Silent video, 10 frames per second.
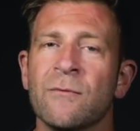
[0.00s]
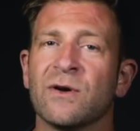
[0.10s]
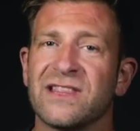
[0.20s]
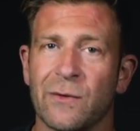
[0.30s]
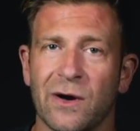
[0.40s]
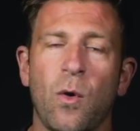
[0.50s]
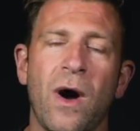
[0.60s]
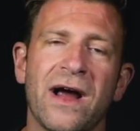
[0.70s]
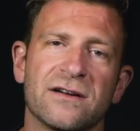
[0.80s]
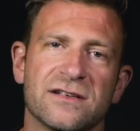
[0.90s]
What that
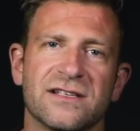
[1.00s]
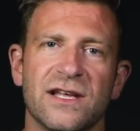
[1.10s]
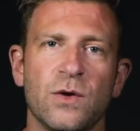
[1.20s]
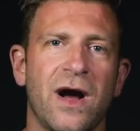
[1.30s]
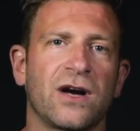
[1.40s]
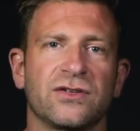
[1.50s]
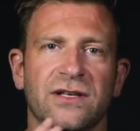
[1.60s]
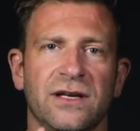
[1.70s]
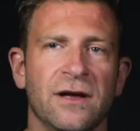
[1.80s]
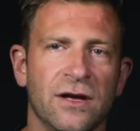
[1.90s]
requires is that you
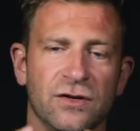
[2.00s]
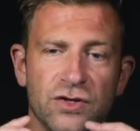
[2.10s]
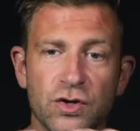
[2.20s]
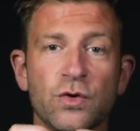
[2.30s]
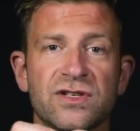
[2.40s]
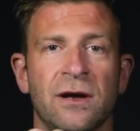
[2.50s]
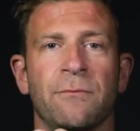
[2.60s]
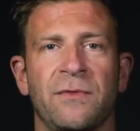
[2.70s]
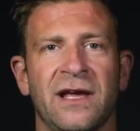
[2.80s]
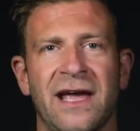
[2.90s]
actually do
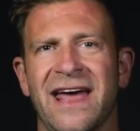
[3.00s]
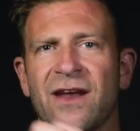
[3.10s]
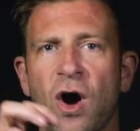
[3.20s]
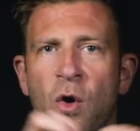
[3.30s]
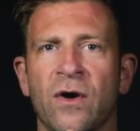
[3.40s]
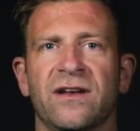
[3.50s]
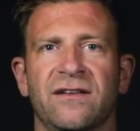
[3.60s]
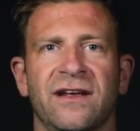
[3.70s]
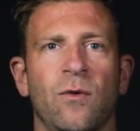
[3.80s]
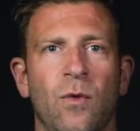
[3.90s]
something and own
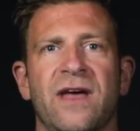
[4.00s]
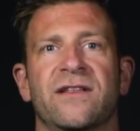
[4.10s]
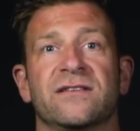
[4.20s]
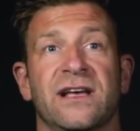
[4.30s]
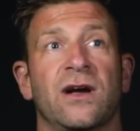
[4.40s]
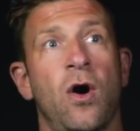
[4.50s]
it in a way that's like,